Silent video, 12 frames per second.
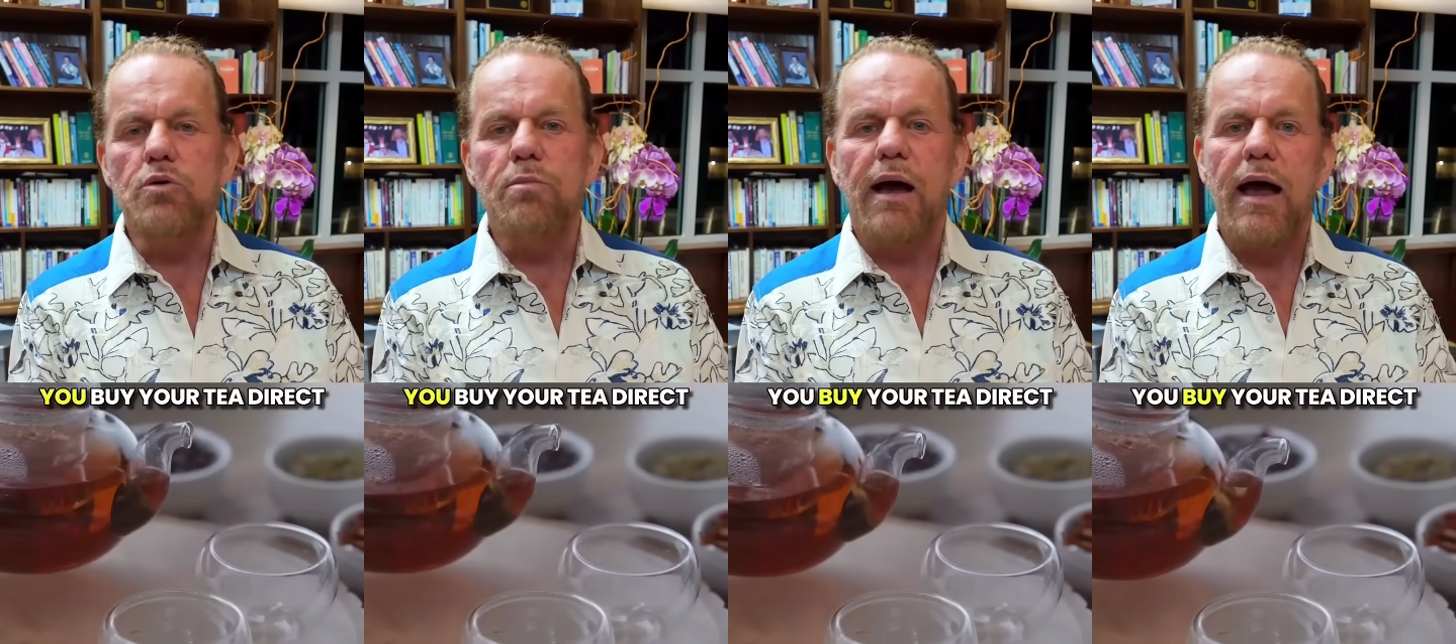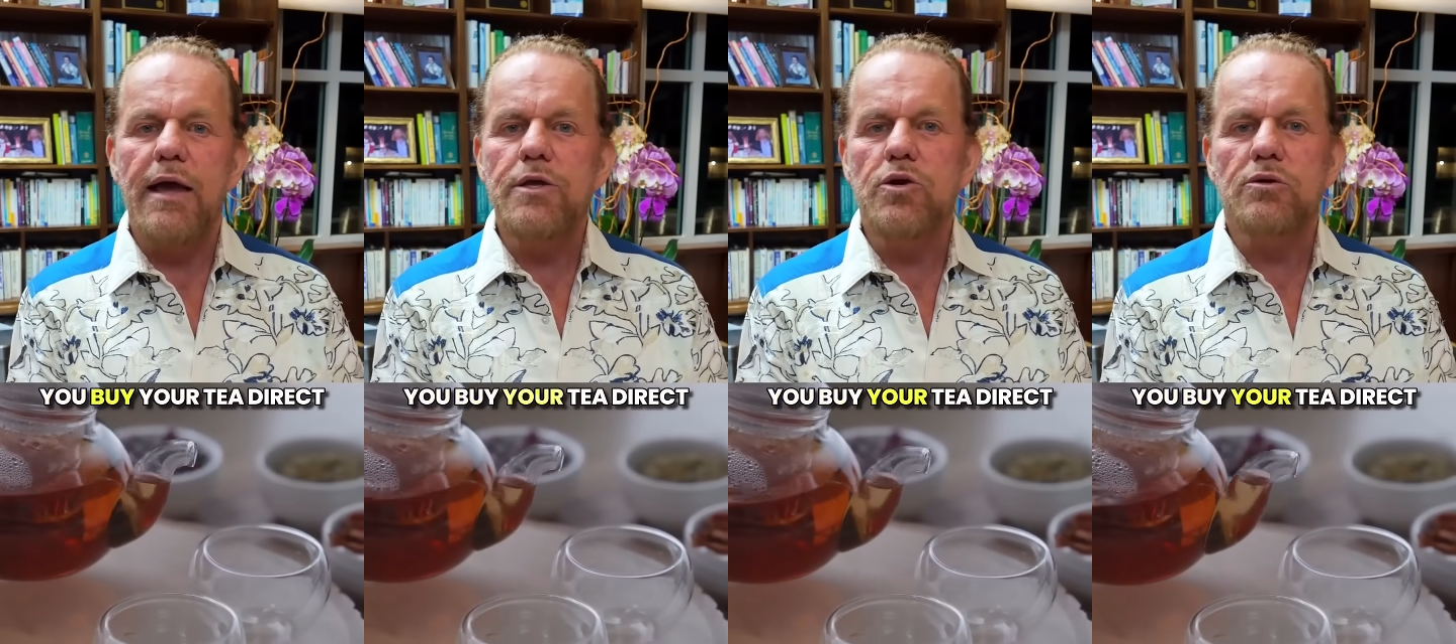You
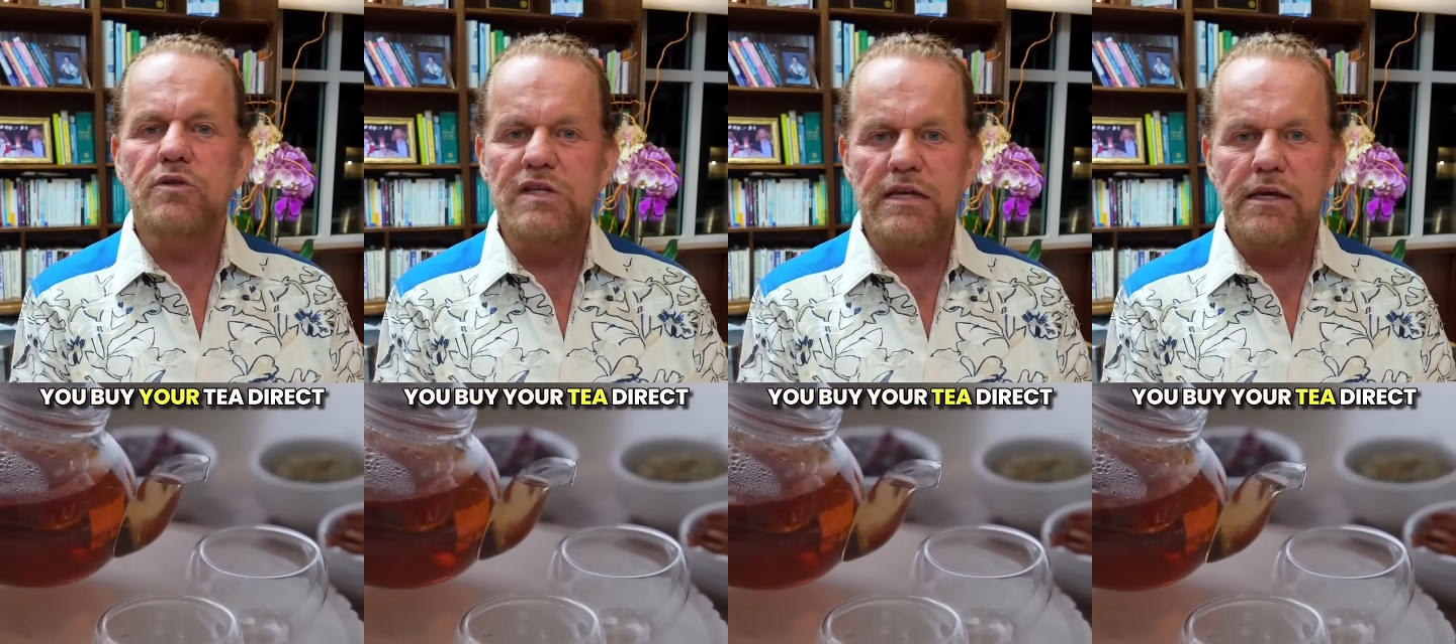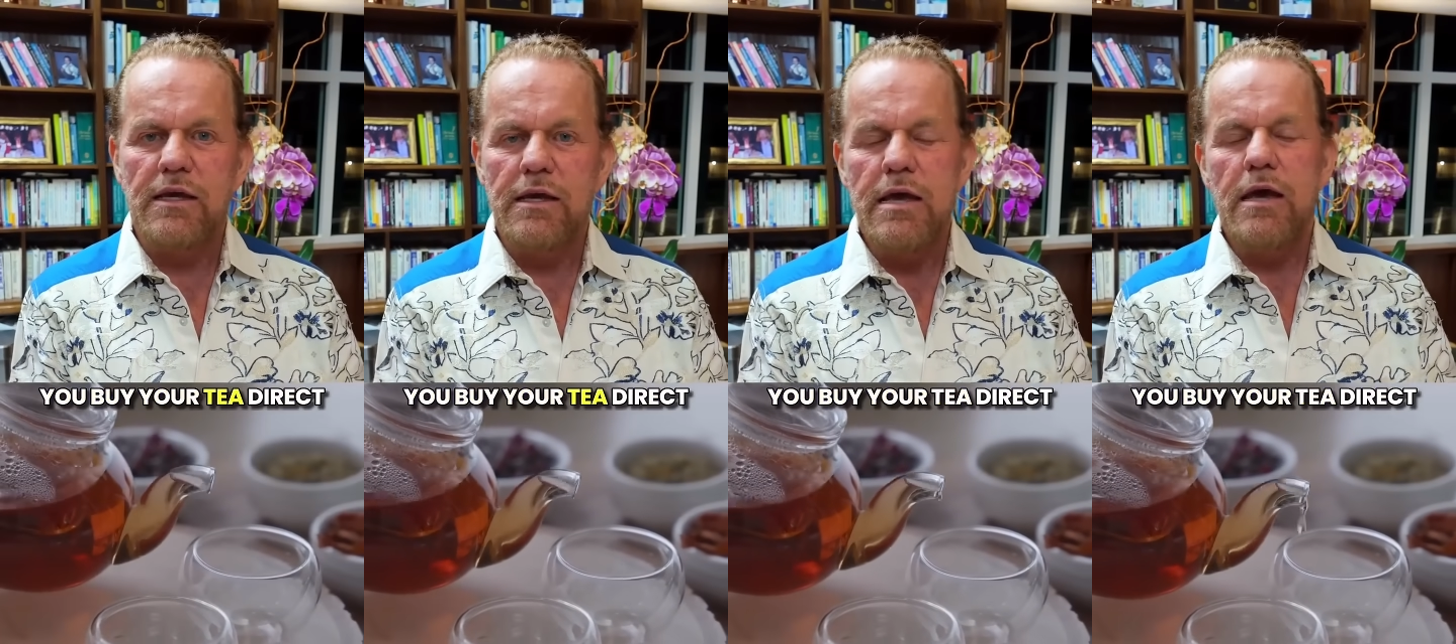buy your
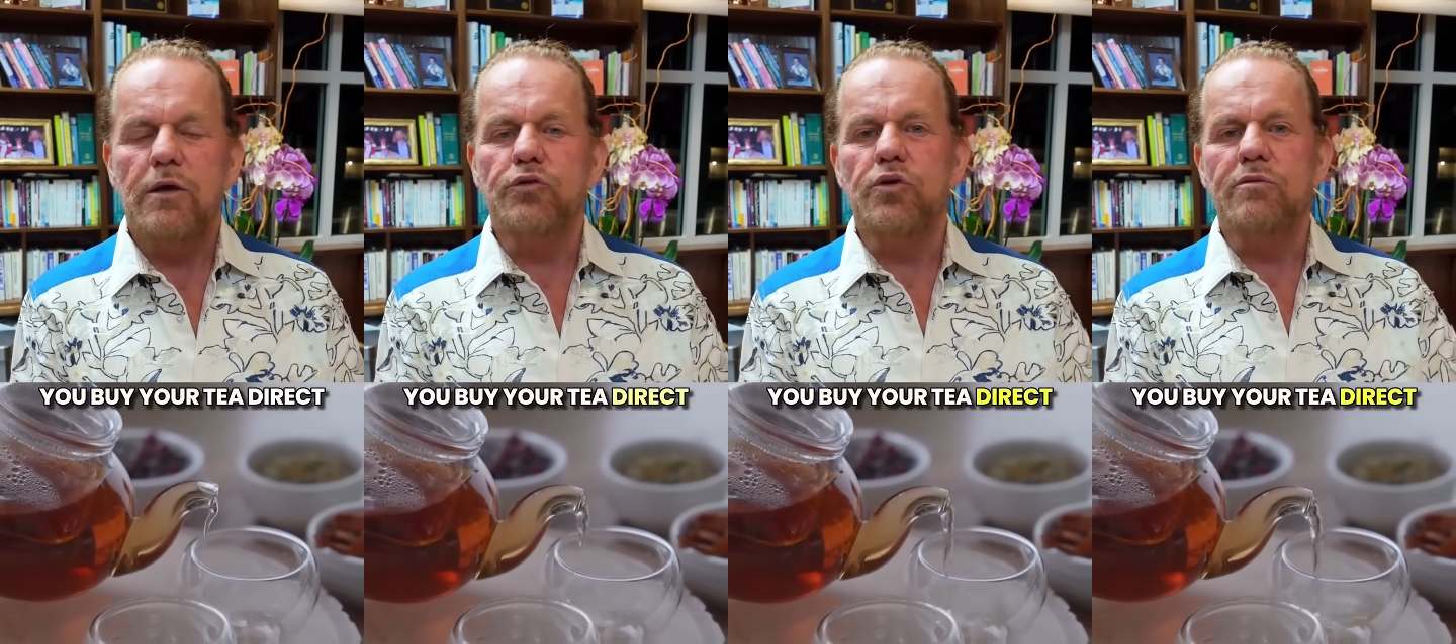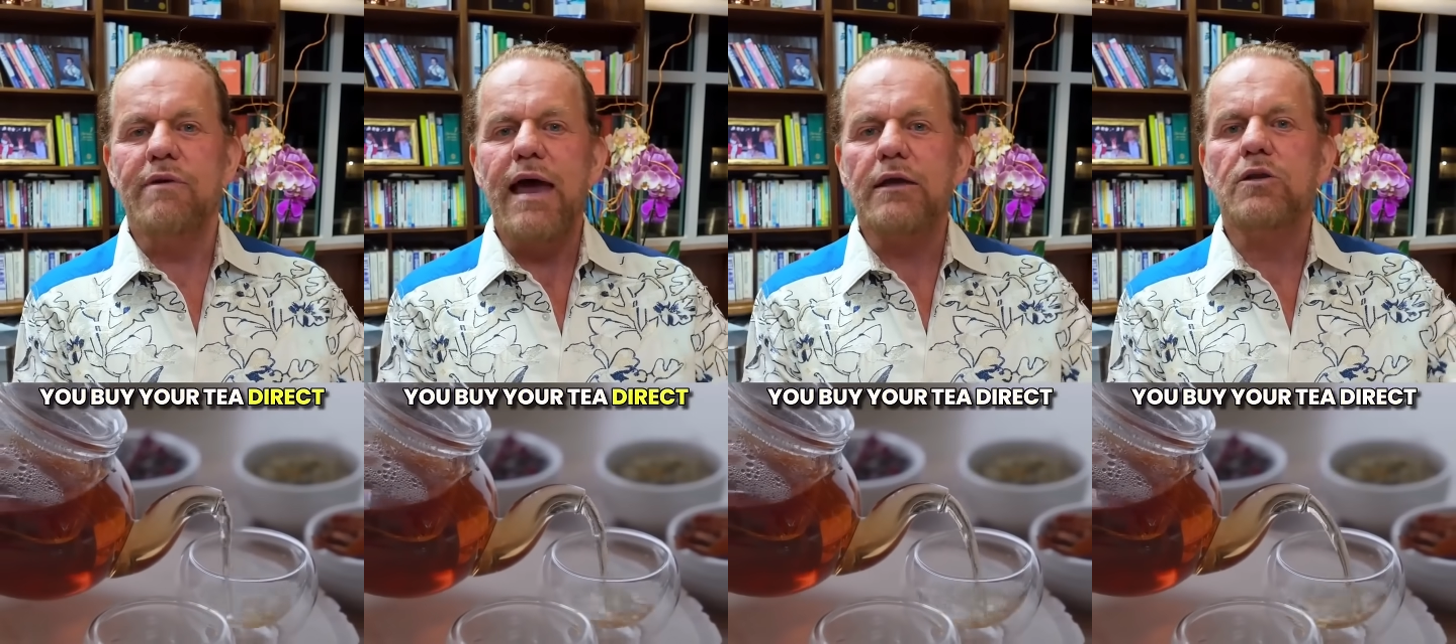tea
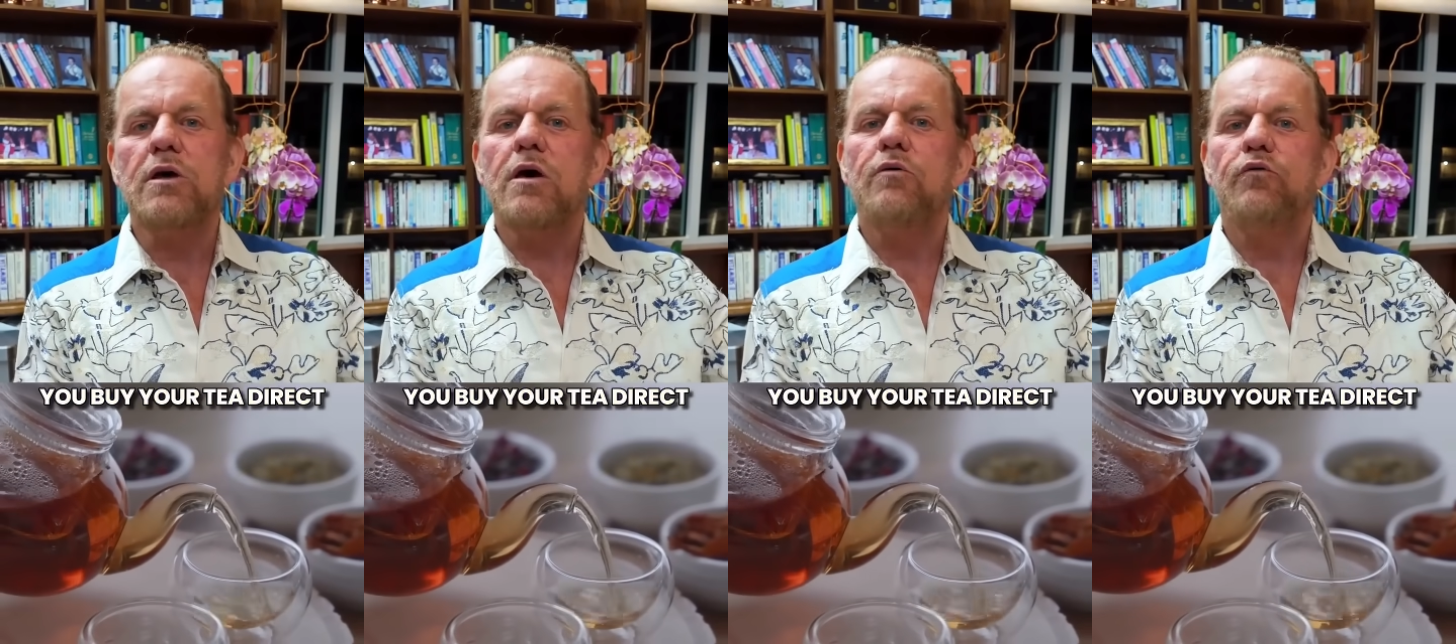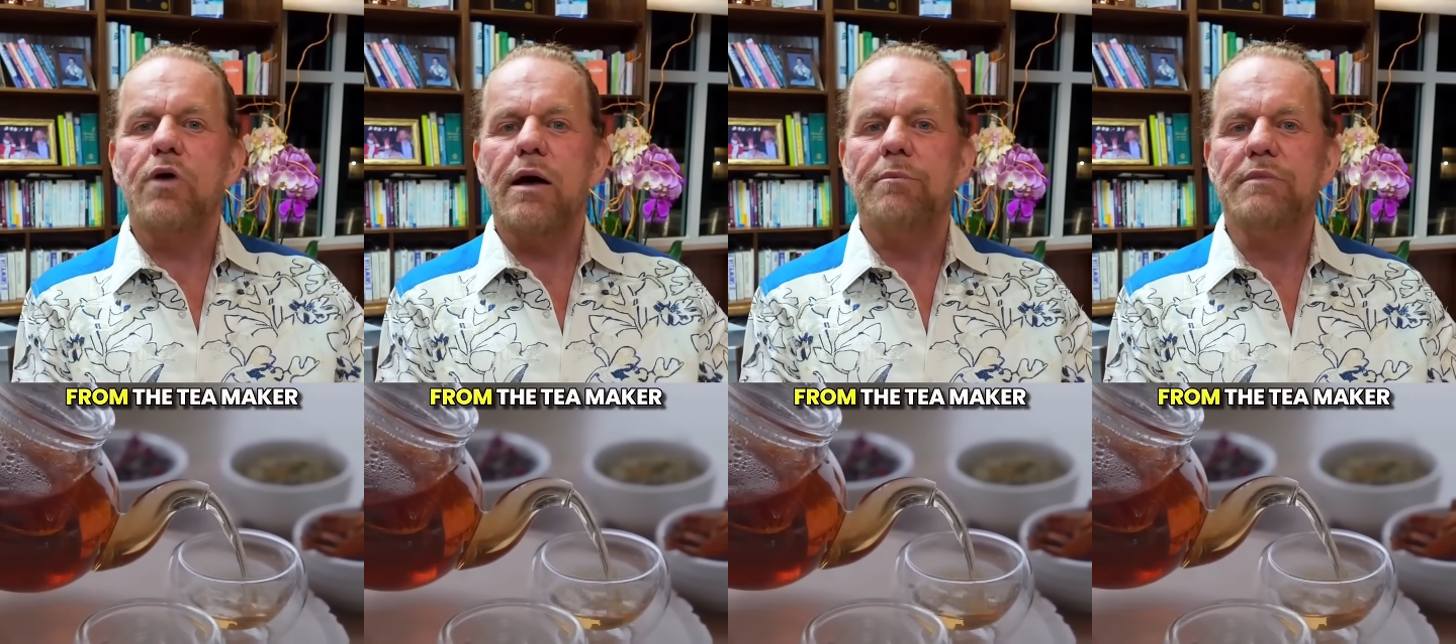direct
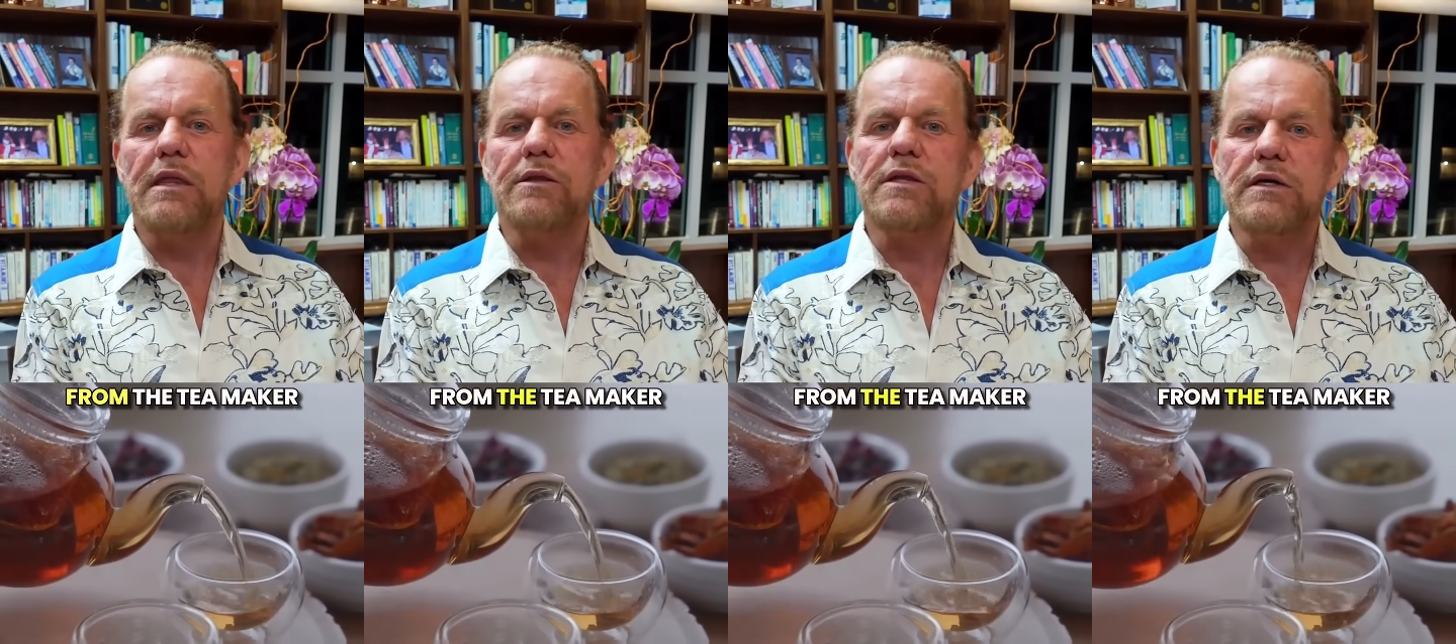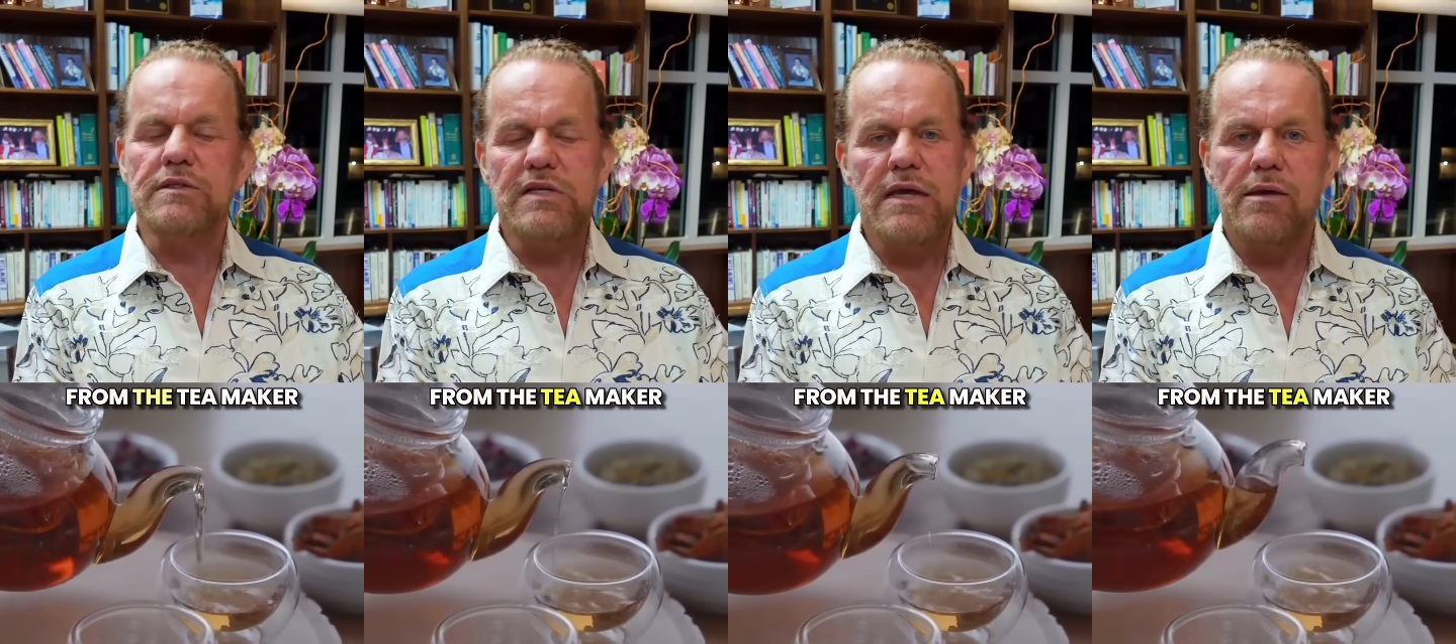from
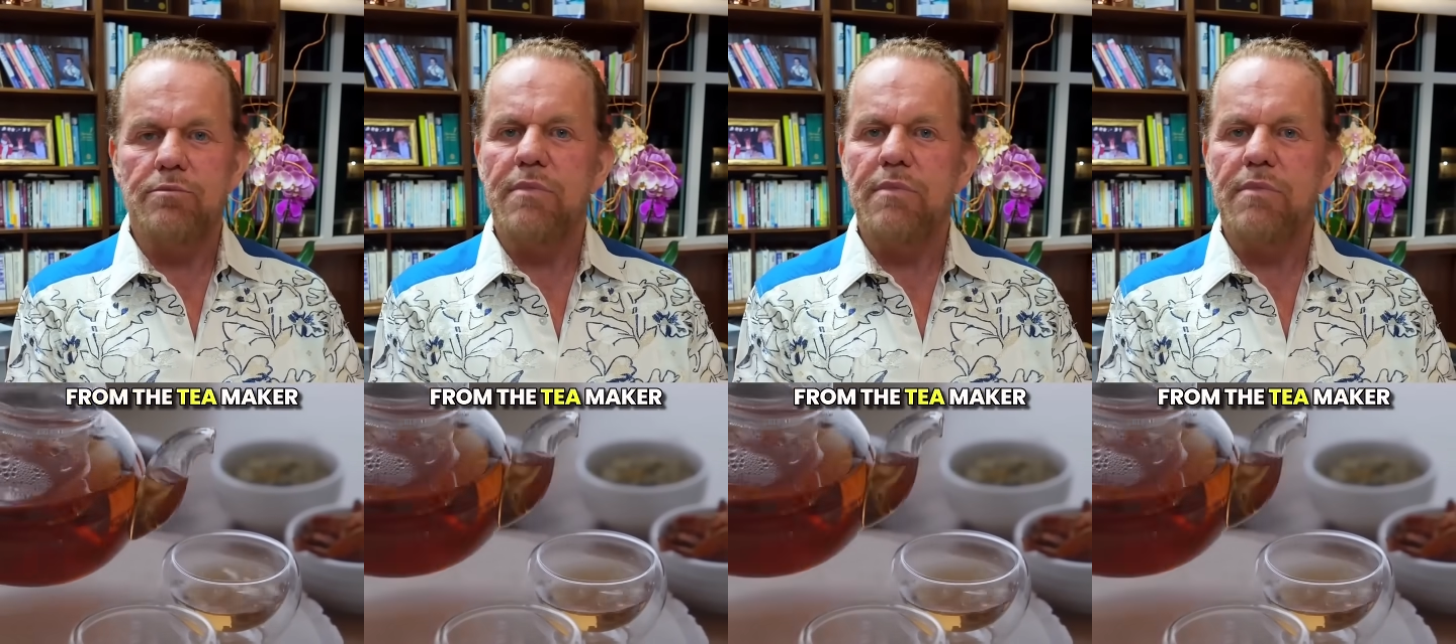the tea